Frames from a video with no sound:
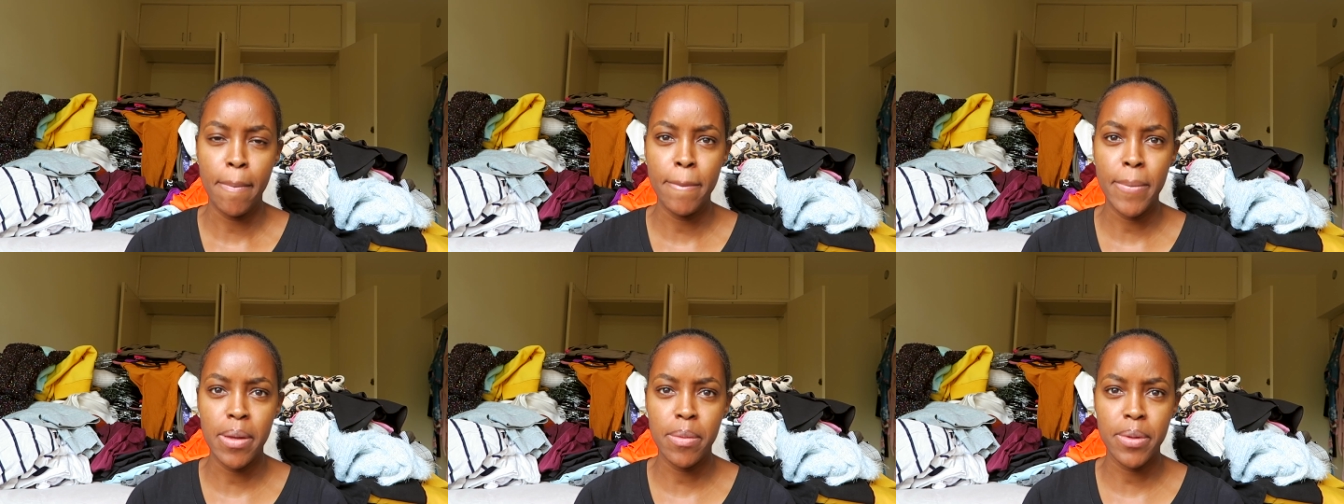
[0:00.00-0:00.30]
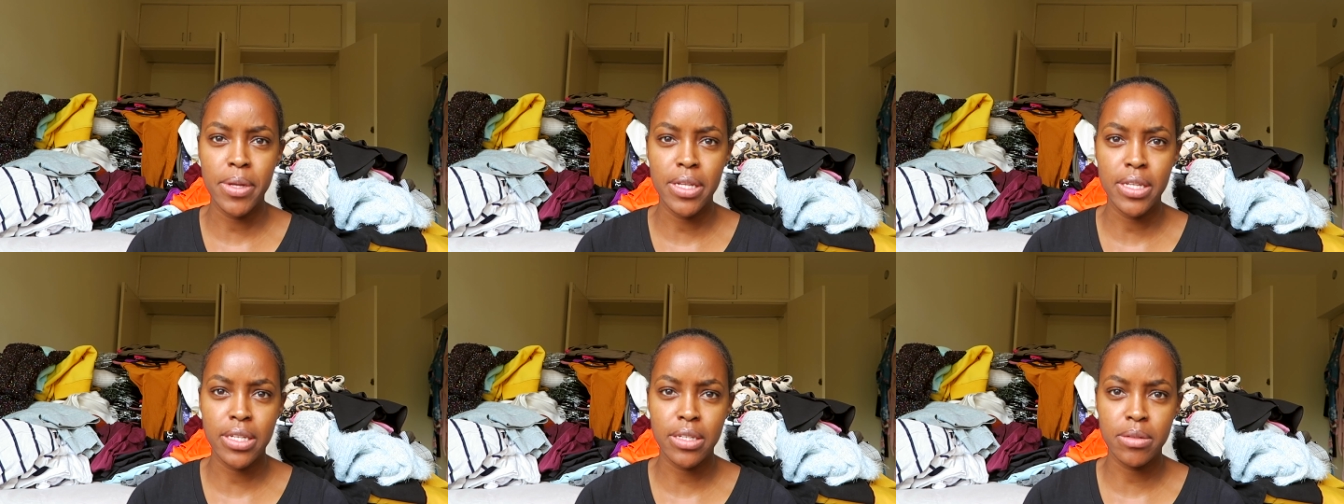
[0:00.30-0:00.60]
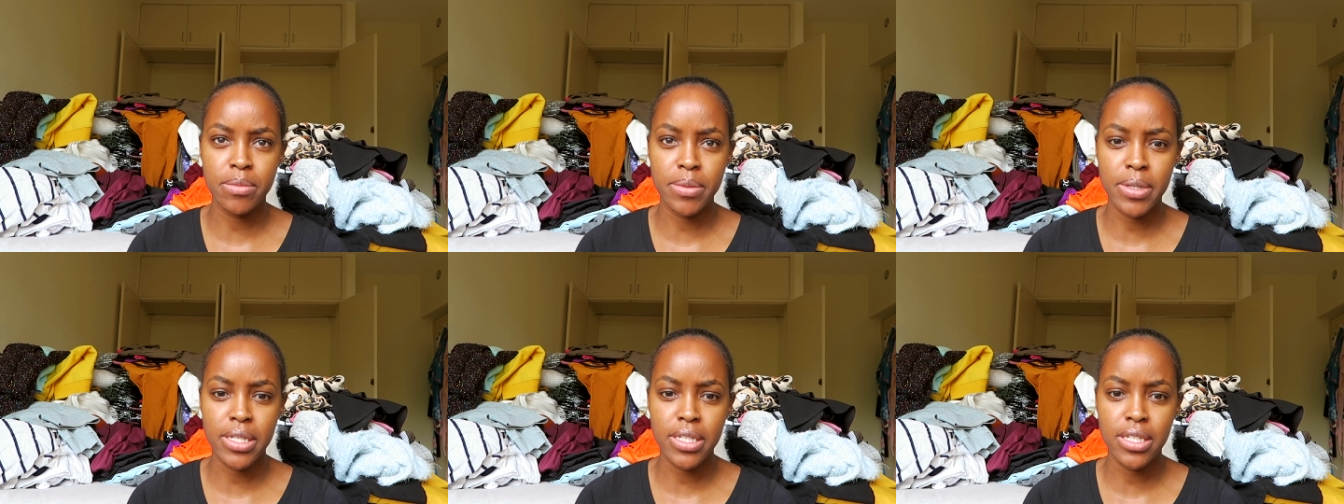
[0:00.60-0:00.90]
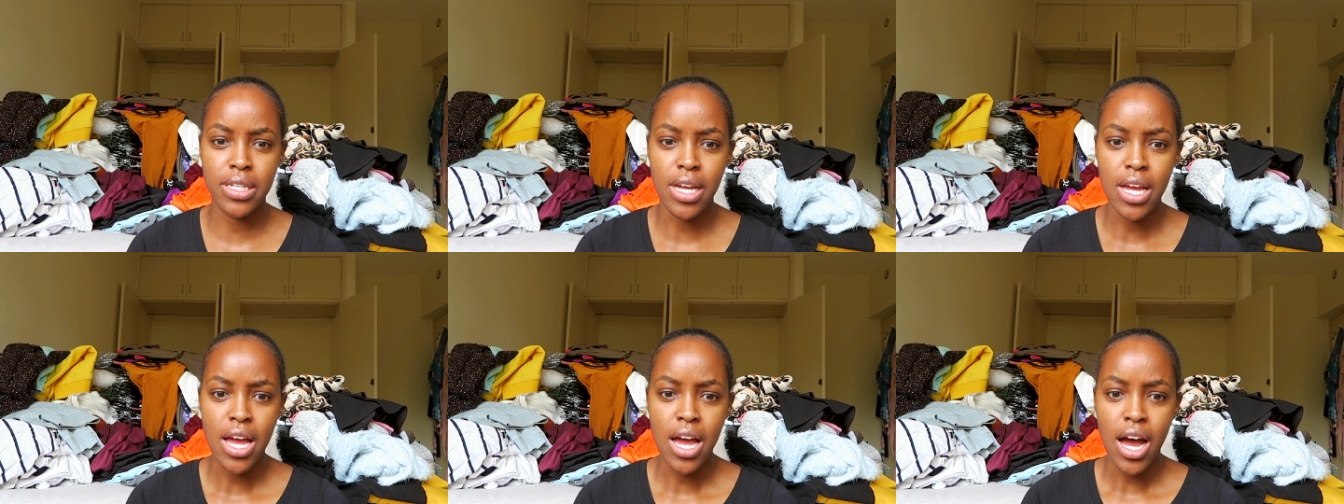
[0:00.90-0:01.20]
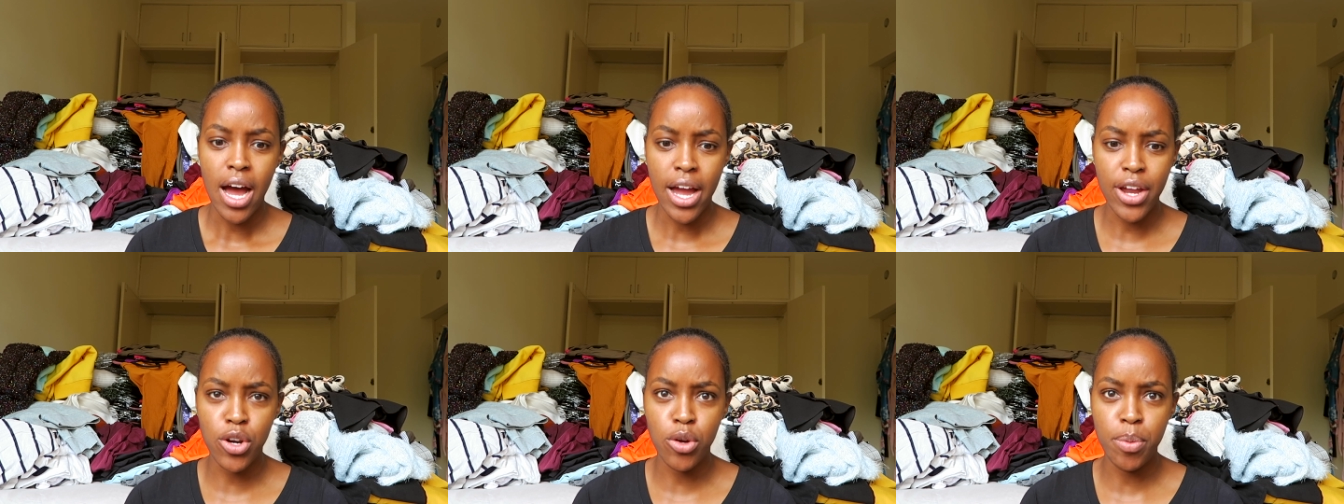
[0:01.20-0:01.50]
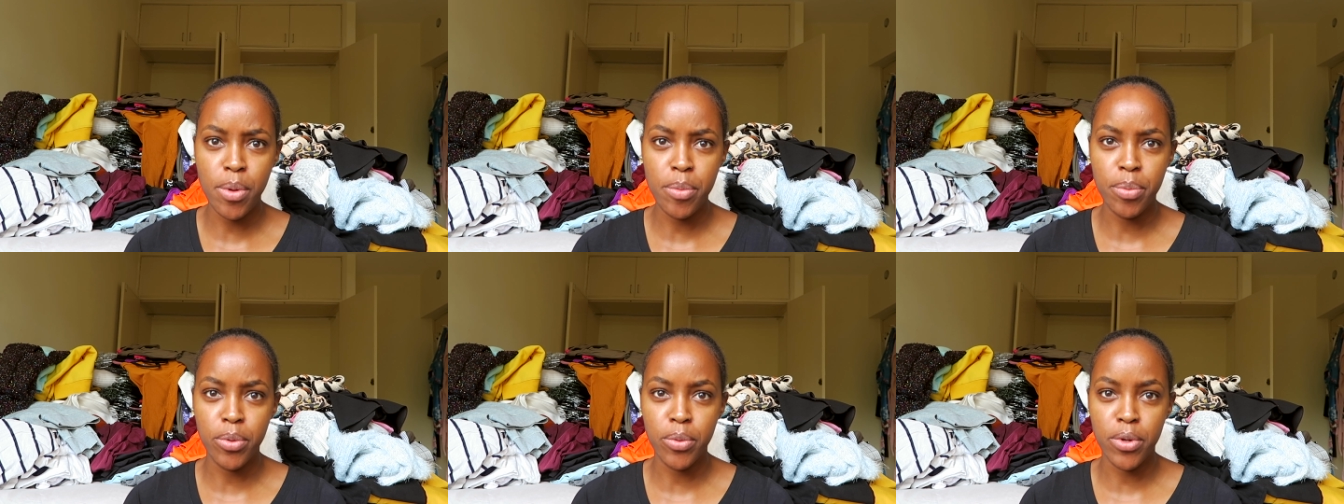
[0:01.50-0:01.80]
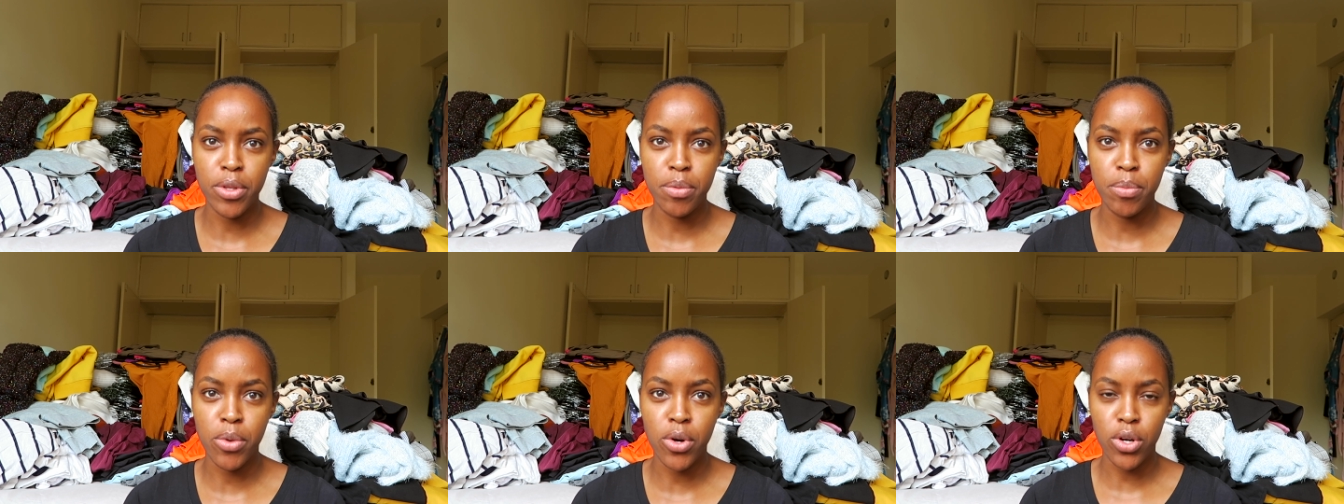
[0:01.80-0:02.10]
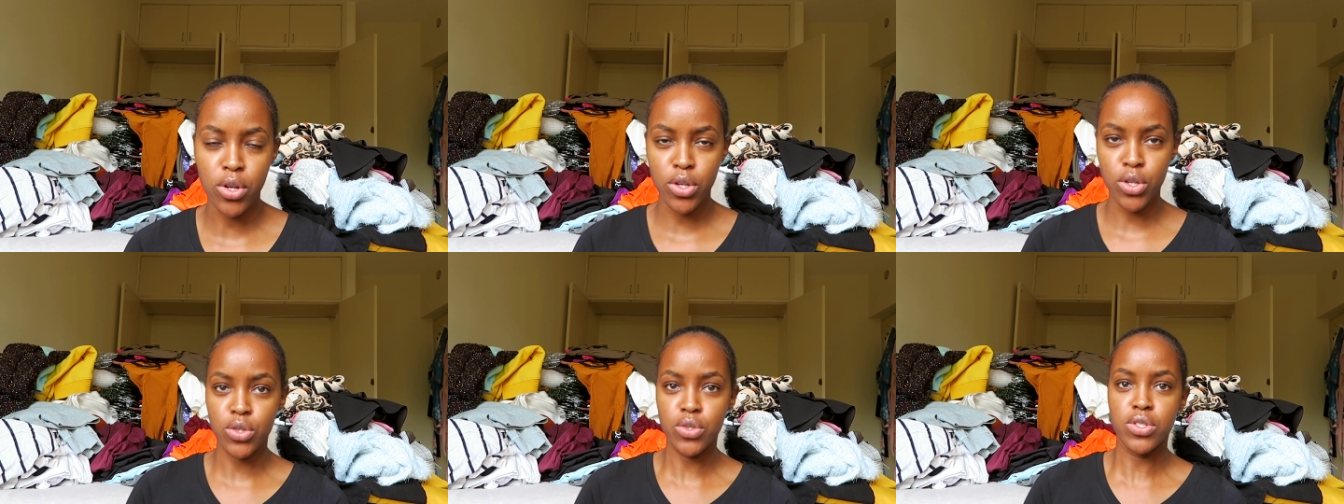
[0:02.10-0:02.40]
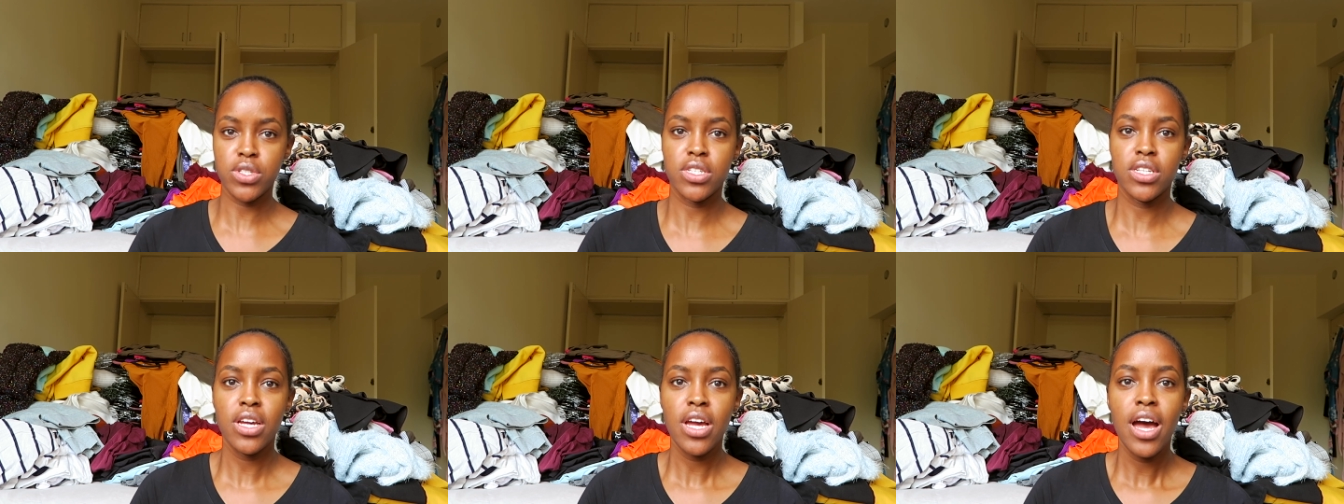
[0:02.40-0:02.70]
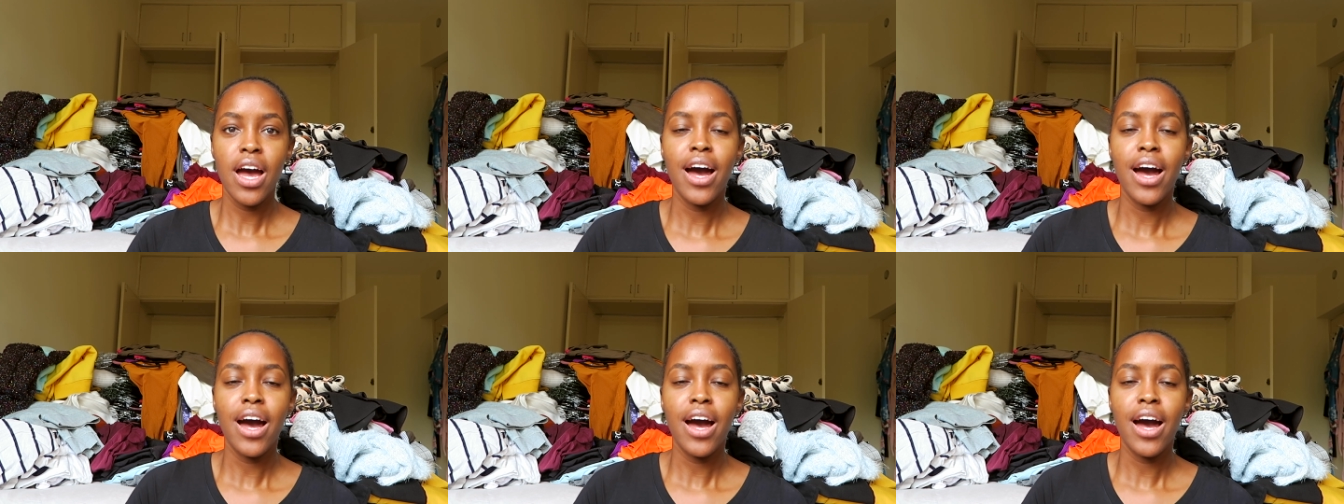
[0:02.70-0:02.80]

Maybe a little bit. I know people with more clothes.